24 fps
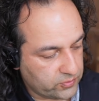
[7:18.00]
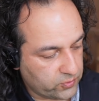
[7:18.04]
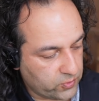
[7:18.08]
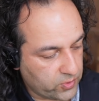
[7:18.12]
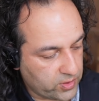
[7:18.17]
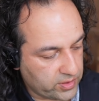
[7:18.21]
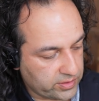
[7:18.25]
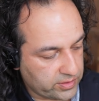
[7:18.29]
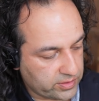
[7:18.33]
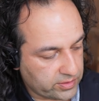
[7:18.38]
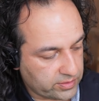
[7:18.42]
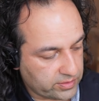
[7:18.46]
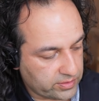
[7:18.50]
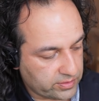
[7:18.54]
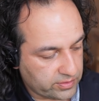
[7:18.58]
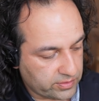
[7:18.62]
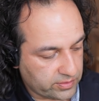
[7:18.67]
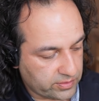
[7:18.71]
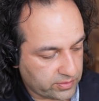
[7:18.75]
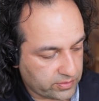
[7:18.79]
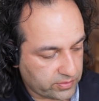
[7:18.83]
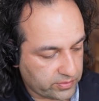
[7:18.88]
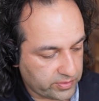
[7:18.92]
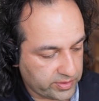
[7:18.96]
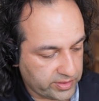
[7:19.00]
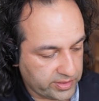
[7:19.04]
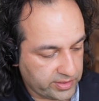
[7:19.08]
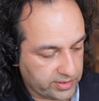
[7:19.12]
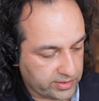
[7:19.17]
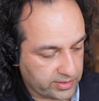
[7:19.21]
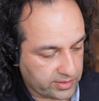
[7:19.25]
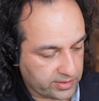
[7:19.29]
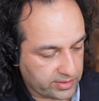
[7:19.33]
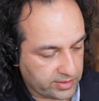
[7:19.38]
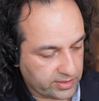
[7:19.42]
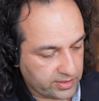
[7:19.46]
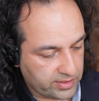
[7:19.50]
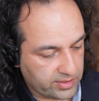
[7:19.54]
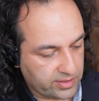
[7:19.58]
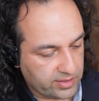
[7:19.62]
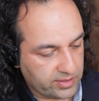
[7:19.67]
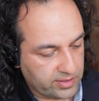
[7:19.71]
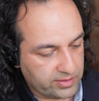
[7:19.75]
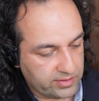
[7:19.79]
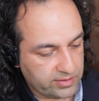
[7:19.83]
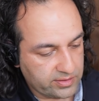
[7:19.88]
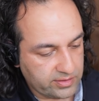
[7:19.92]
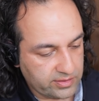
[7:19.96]
1, 3,
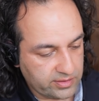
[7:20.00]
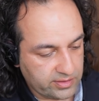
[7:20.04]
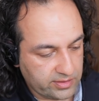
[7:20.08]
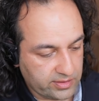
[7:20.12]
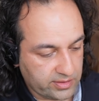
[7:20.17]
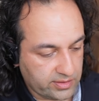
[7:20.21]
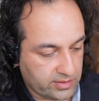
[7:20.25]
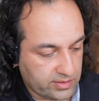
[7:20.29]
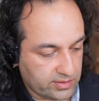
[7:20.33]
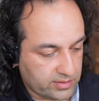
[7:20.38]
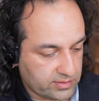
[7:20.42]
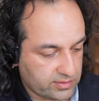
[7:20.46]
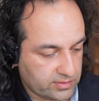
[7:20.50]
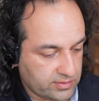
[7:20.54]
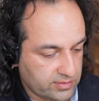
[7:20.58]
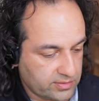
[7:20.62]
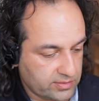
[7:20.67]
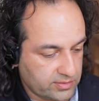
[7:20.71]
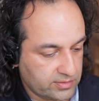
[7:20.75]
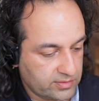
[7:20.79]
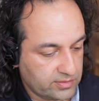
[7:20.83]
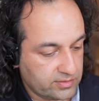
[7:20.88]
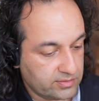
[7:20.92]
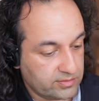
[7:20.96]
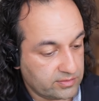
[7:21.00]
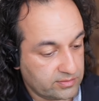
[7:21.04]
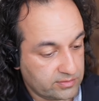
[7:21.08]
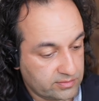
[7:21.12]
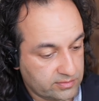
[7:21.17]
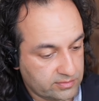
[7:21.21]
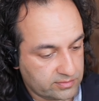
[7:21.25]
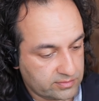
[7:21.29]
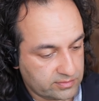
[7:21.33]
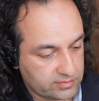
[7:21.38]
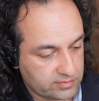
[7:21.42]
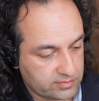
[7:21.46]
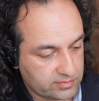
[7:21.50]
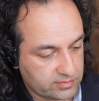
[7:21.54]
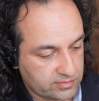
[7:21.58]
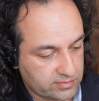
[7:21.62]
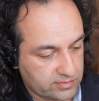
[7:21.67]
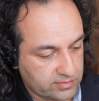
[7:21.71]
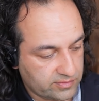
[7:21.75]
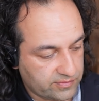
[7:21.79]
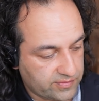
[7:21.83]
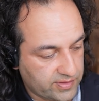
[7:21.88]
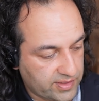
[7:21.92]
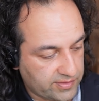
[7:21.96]
the
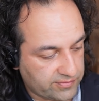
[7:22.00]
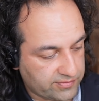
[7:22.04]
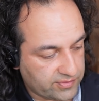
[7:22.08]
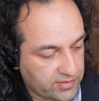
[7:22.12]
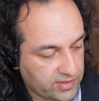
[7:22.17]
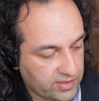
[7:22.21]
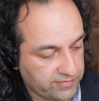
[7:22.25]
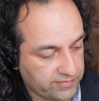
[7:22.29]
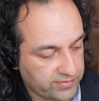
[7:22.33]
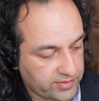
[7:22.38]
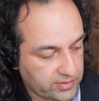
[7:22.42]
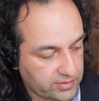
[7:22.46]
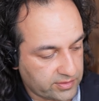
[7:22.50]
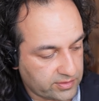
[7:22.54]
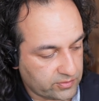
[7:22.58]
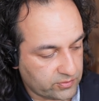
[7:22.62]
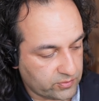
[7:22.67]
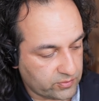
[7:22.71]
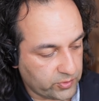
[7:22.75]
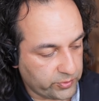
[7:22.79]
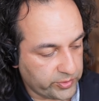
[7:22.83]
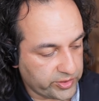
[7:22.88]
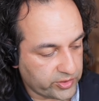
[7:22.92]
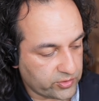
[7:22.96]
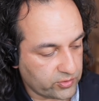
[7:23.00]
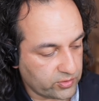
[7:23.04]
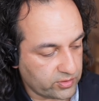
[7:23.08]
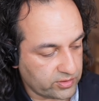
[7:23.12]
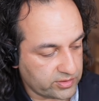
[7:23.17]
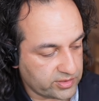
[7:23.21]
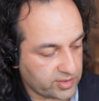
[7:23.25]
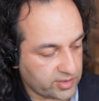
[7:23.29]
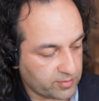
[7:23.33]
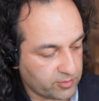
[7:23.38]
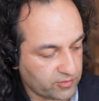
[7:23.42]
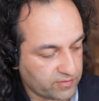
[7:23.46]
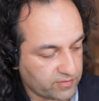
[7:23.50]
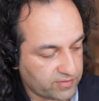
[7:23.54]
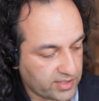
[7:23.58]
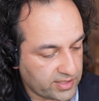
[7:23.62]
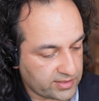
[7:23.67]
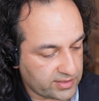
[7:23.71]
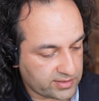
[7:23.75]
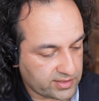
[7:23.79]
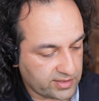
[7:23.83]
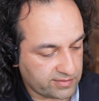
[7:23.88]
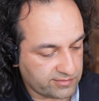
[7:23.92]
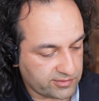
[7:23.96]
uh, flat 5, the, what we call a double
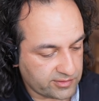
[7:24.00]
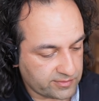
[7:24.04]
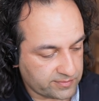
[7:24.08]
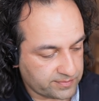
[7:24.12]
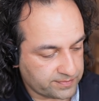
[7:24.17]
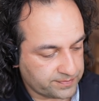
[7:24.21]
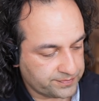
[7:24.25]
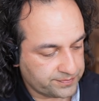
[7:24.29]
flat 7.